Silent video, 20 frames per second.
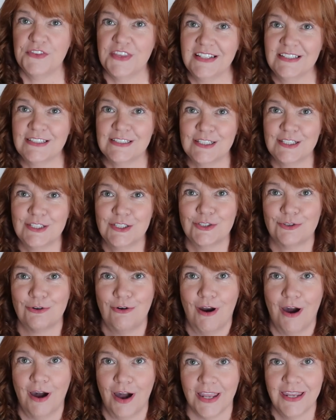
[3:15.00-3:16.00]
things to
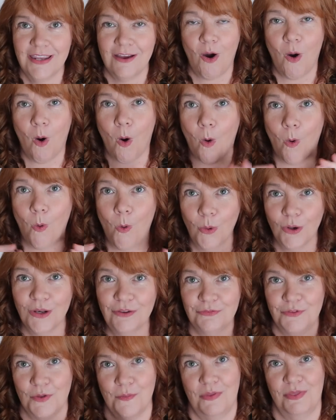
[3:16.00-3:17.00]
try, all
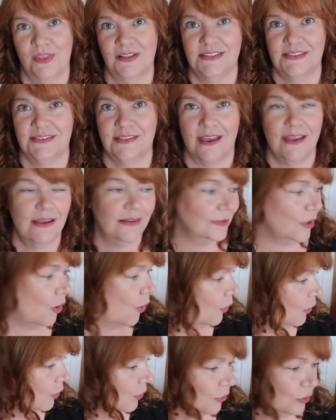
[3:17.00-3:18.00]
of them in the sale,
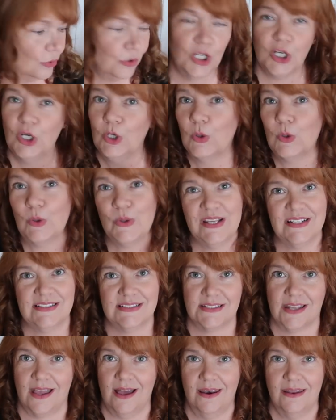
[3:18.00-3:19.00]
all
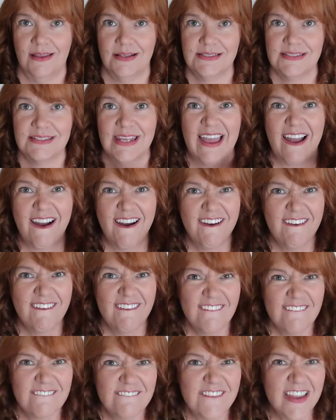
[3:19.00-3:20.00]
glorious colours.
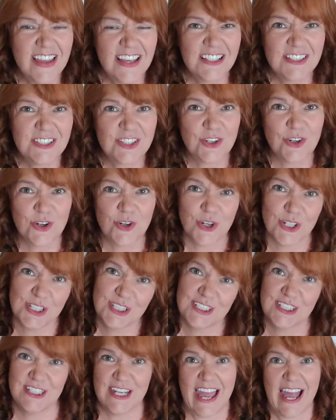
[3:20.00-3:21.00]
Fingers
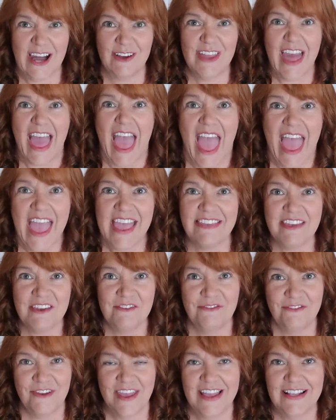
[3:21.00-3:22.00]
crossed now that A,
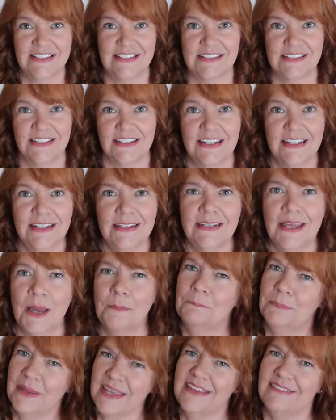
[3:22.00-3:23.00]
they fit,
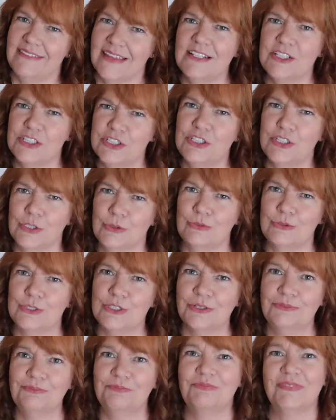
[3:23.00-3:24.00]
and B, they
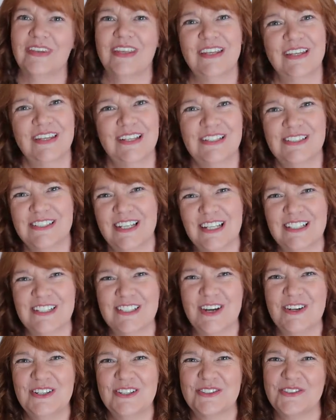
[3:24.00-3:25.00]
suit. So let's
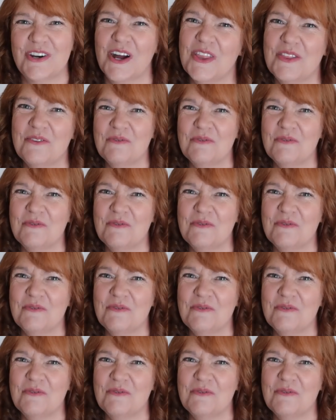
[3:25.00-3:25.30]
go and try